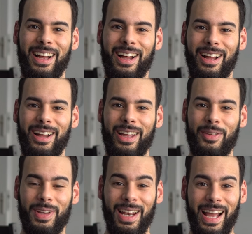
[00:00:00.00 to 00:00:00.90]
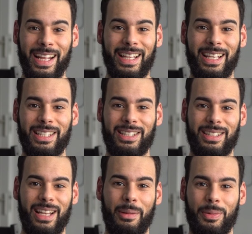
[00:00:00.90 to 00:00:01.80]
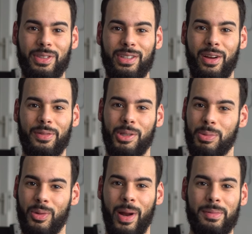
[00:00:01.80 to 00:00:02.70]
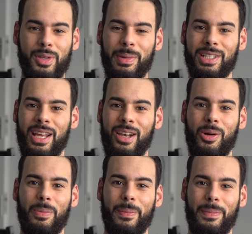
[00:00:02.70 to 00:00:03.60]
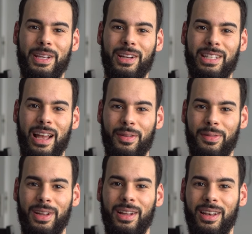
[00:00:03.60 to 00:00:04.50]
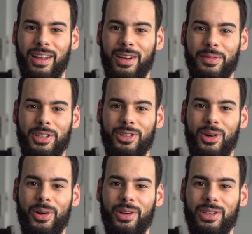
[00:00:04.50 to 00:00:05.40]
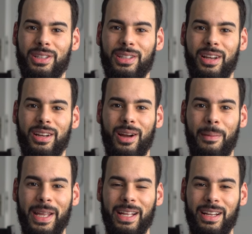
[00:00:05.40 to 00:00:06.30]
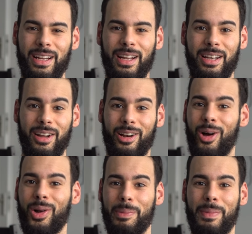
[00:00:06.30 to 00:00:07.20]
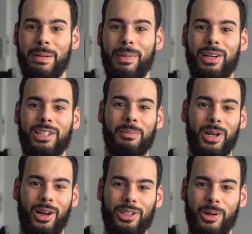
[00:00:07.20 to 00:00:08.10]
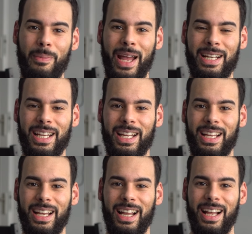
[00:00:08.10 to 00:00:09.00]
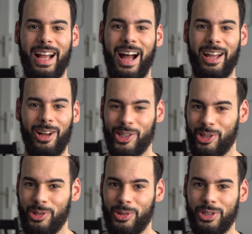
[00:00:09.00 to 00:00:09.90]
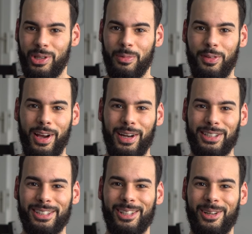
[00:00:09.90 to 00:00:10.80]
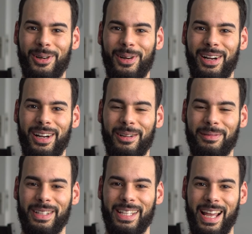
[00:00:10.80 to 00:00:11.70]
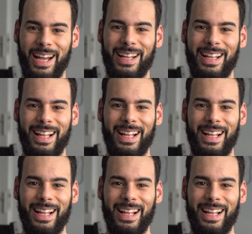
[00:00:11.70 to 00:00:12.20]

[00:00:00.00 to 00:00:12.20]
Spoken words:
If you like this type of stuff, subscribe to my channel, because I have a lot of tutorials coming. Not only beatboxing, but also magic. I also do some vlogs, so yeah.